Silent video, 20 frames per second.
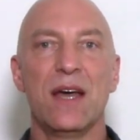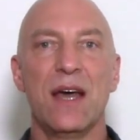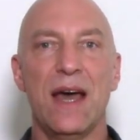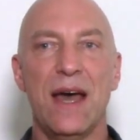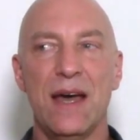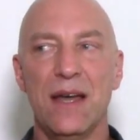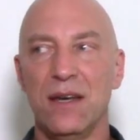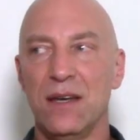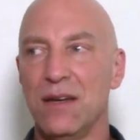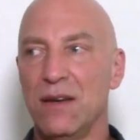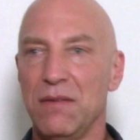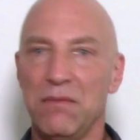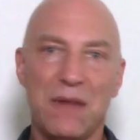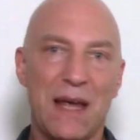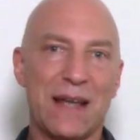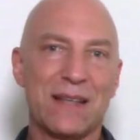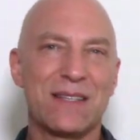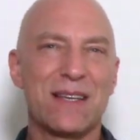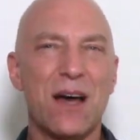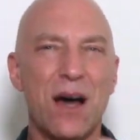And
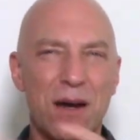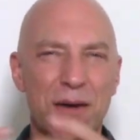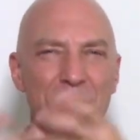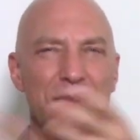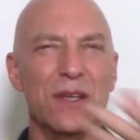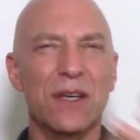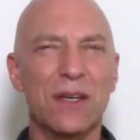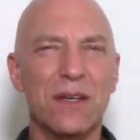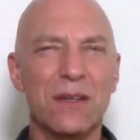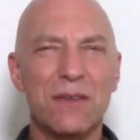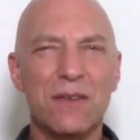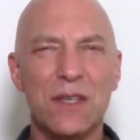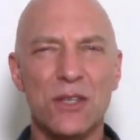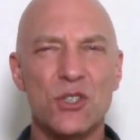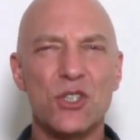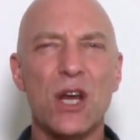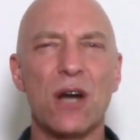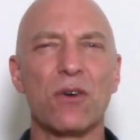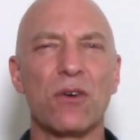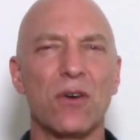that's kind of the
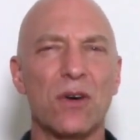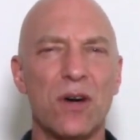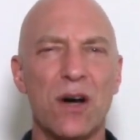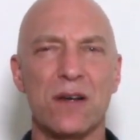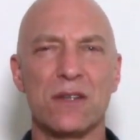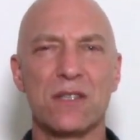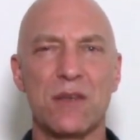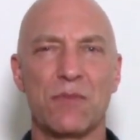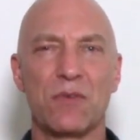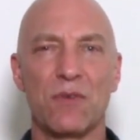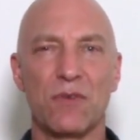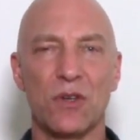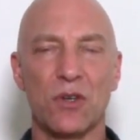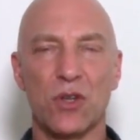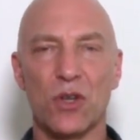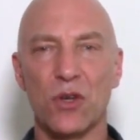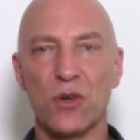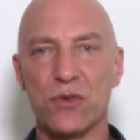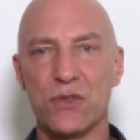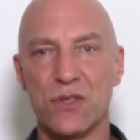general concept of the
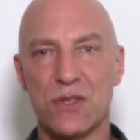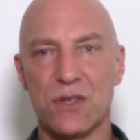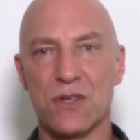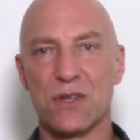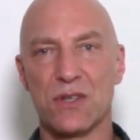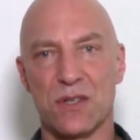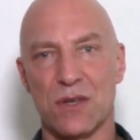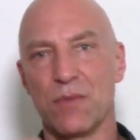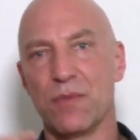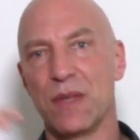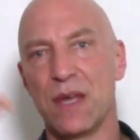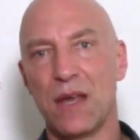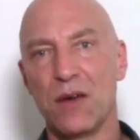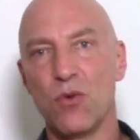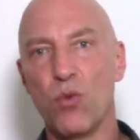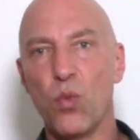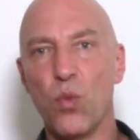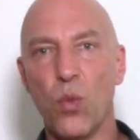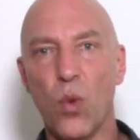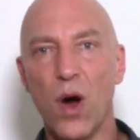closed system, that
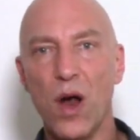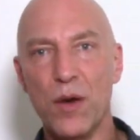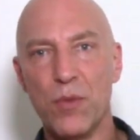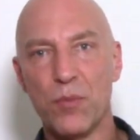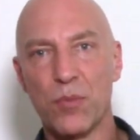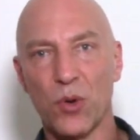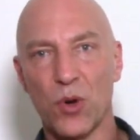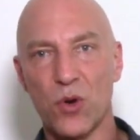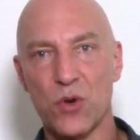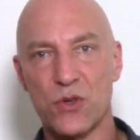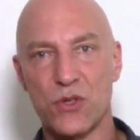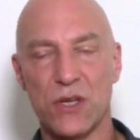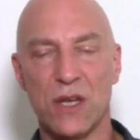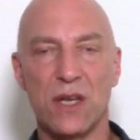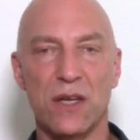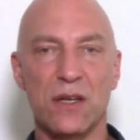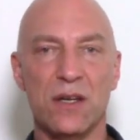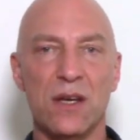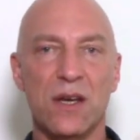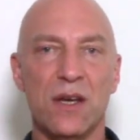one
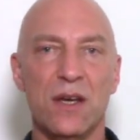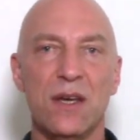person